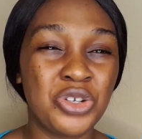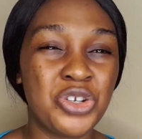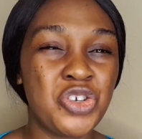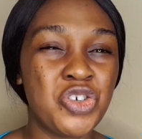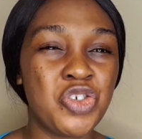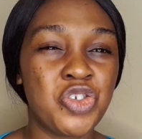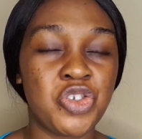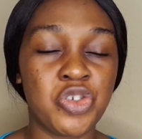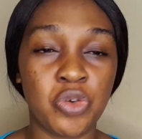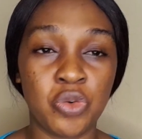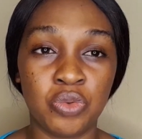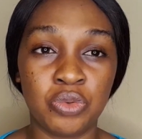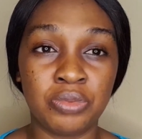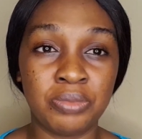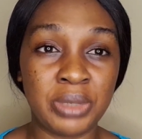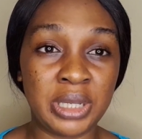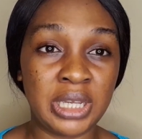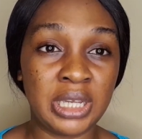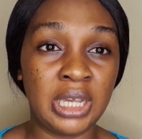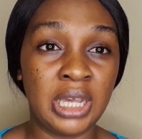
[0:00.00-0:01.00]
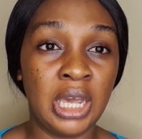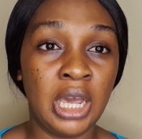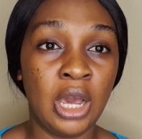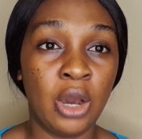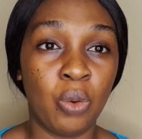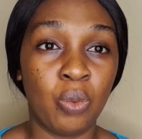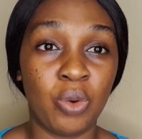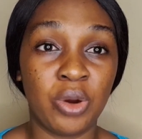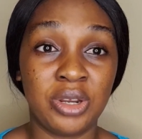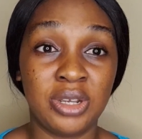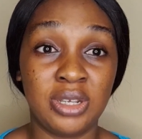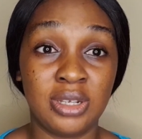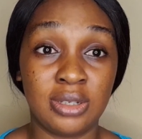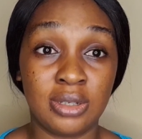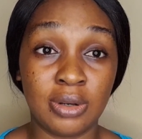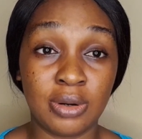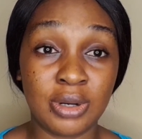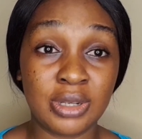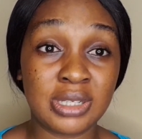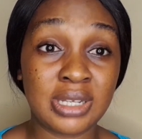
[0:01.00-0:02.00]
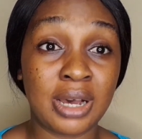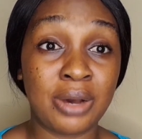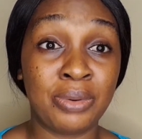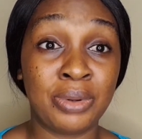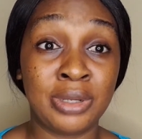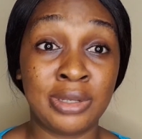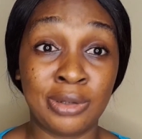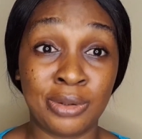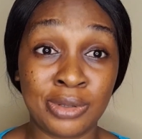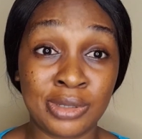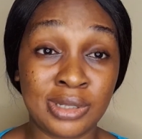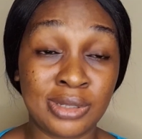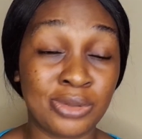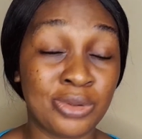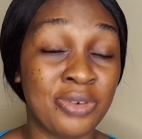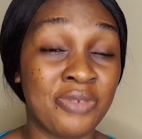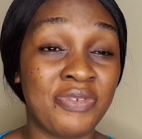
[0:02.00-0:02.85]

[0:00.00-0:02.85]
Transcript: He showed me what he does, how he does his own.